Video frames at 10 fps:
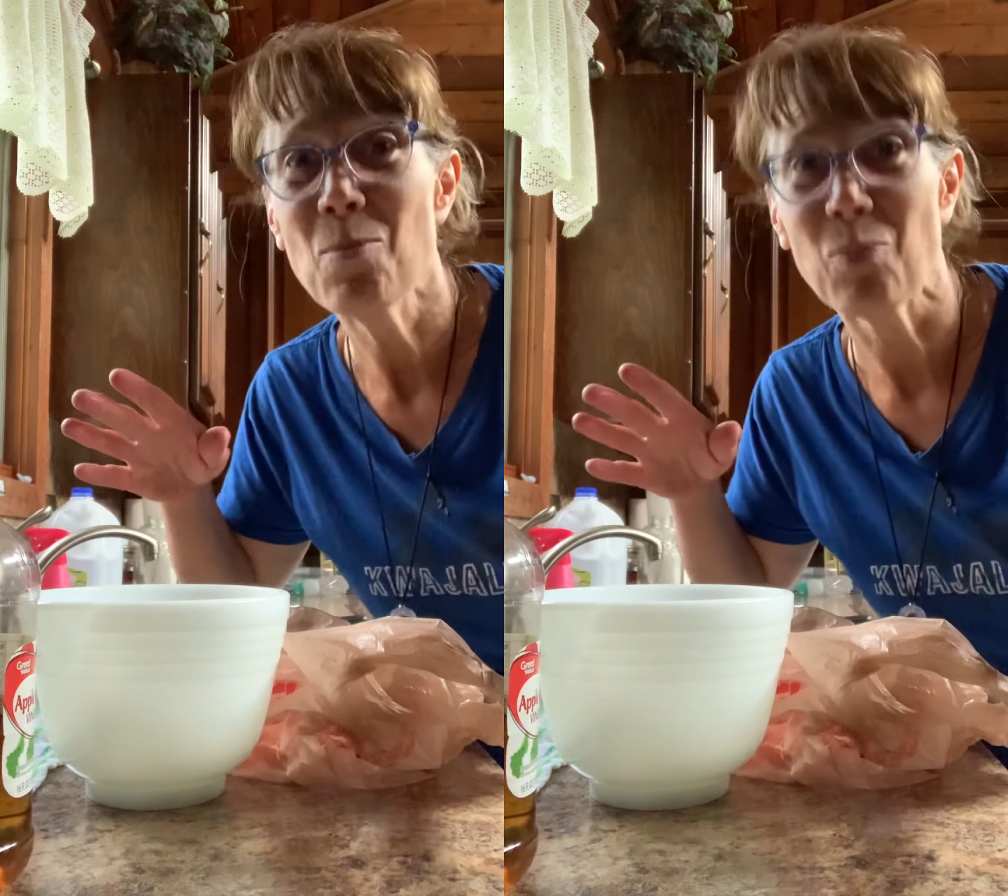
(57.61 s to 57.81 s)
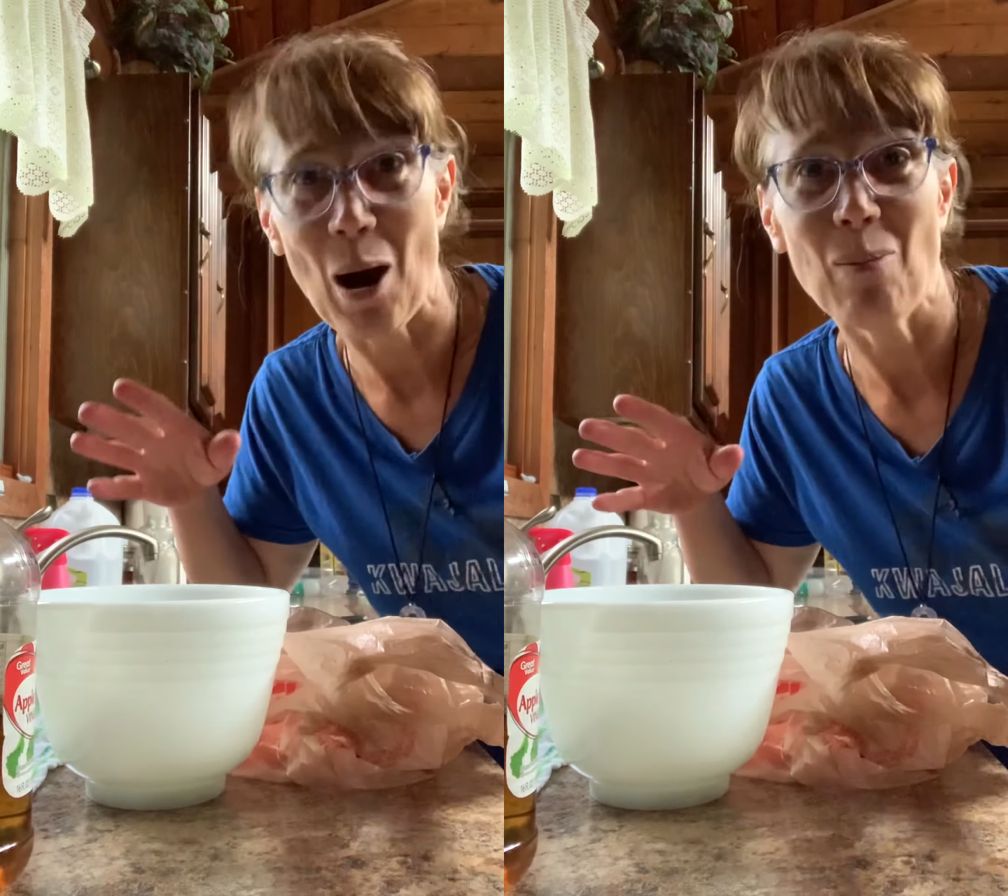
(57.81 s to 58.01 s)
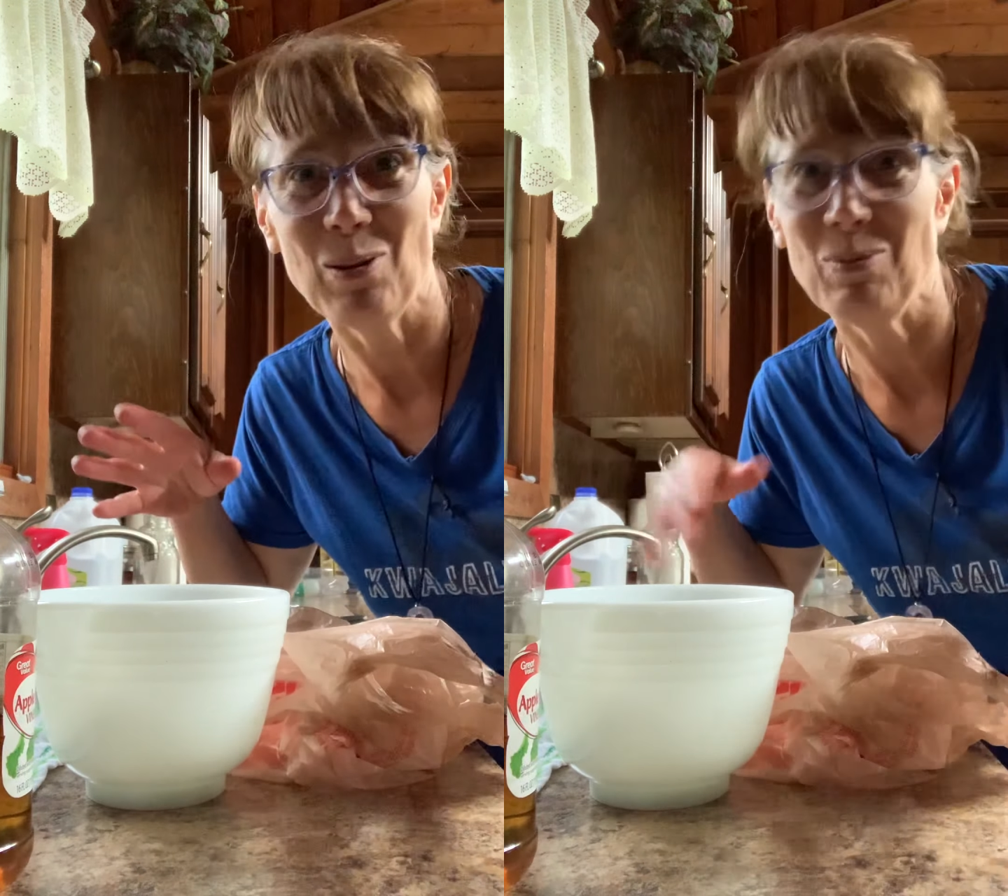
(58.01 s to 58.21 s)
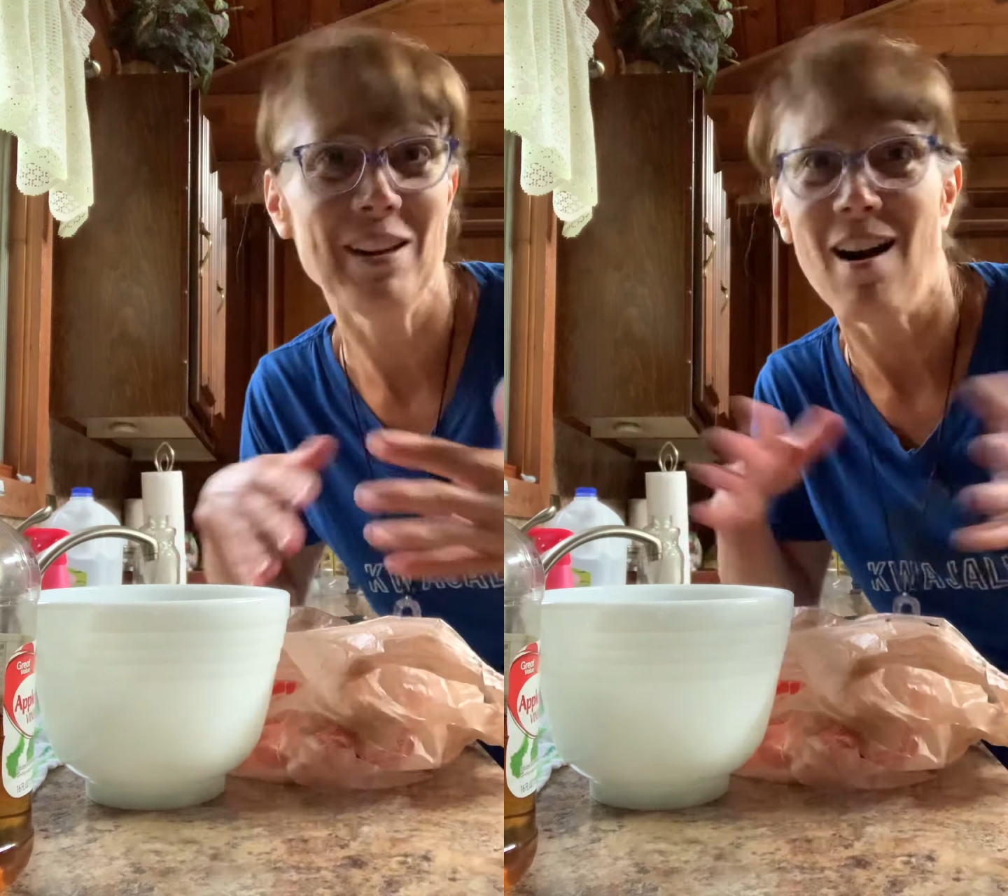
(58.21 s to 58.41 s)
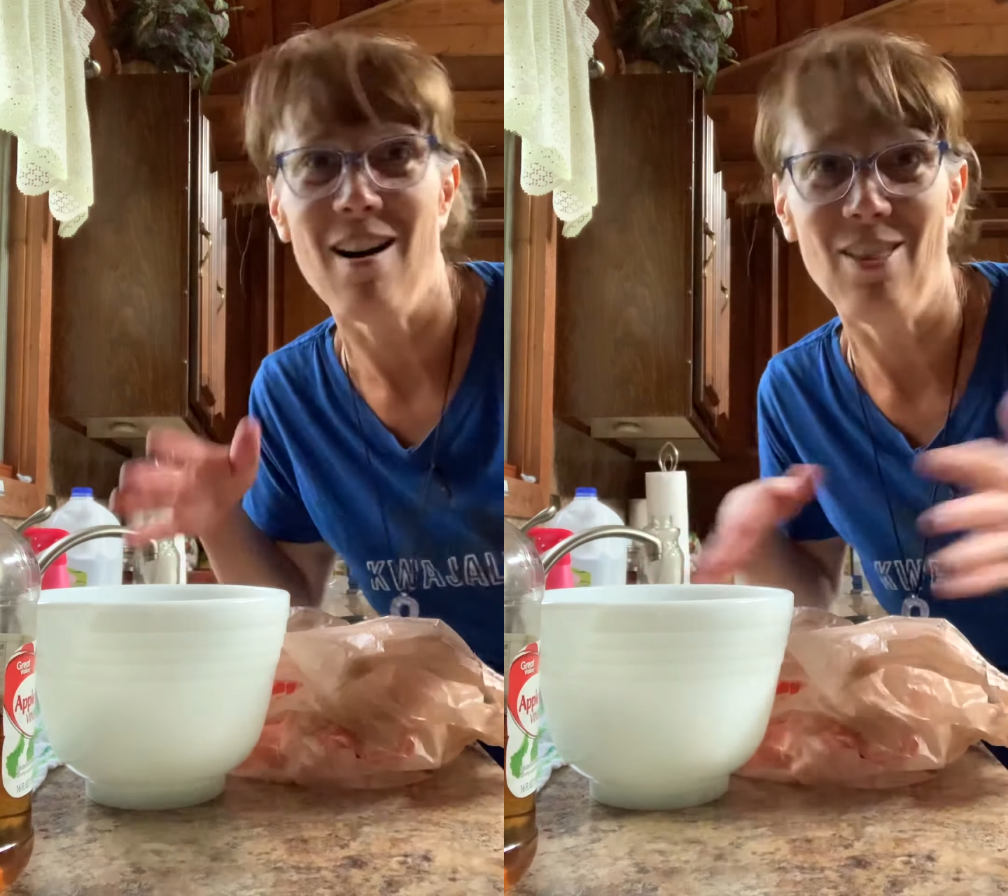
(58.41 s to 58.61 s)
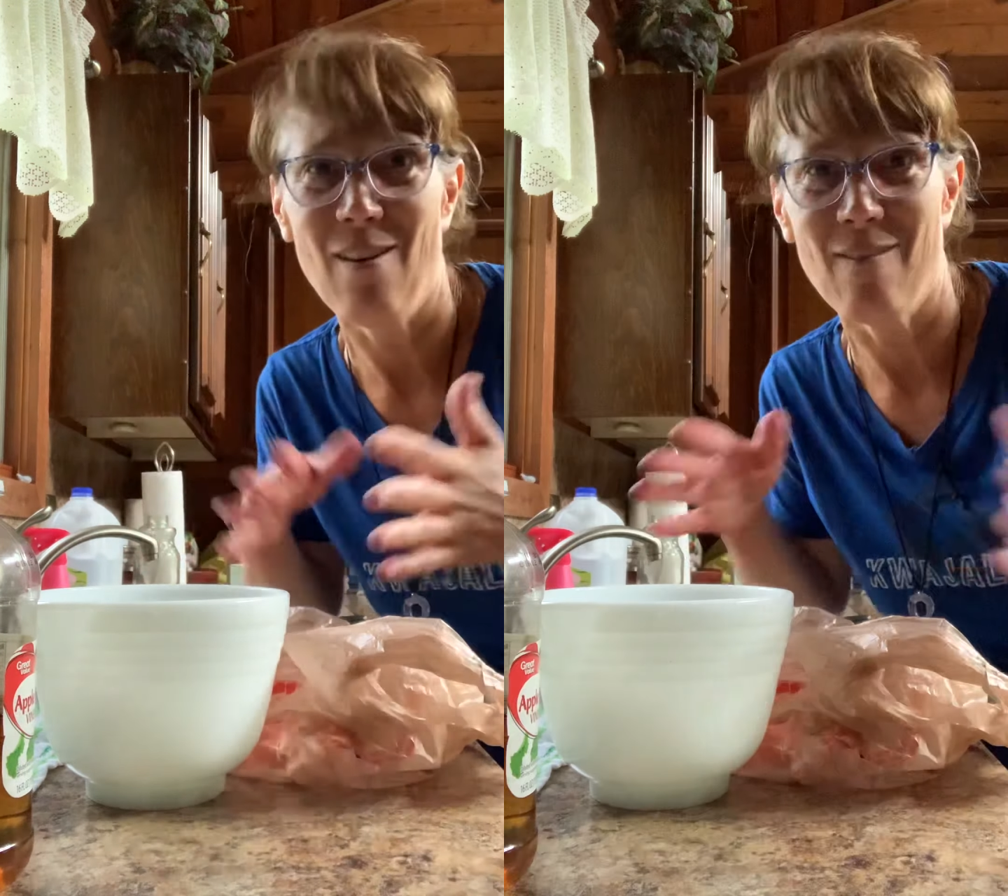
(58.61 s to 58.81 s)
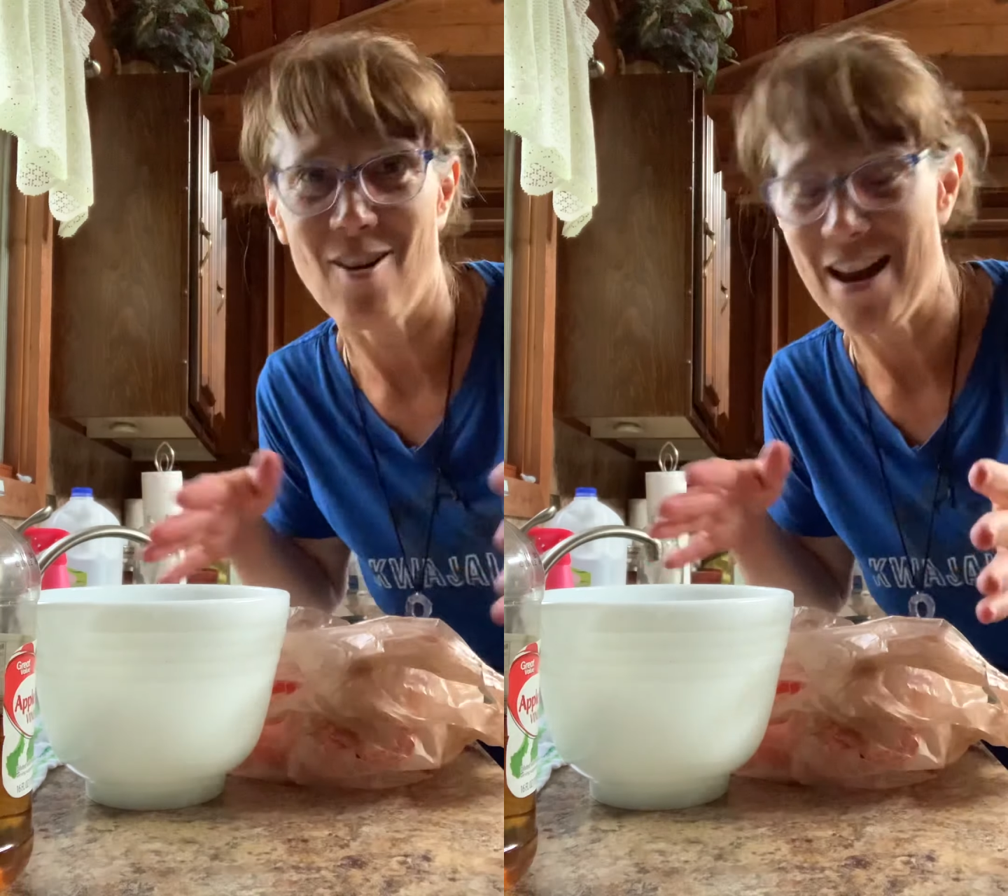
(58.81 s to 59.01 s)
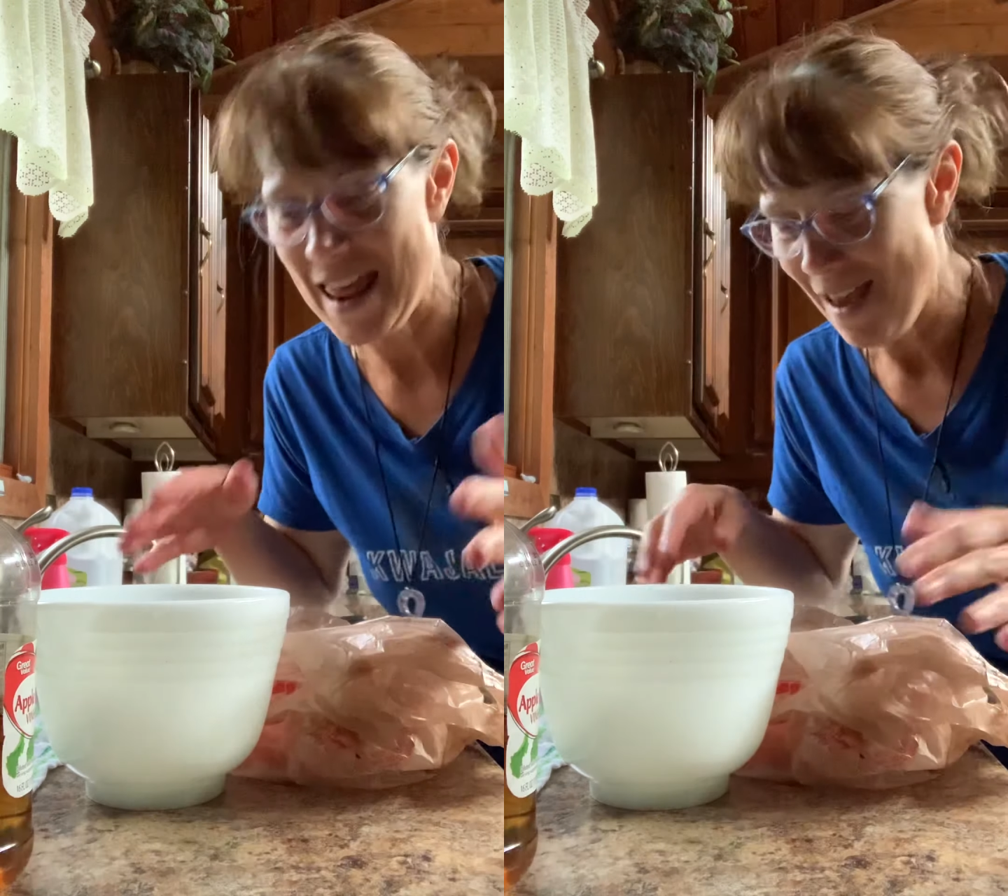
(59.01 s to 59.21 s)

probably all over it.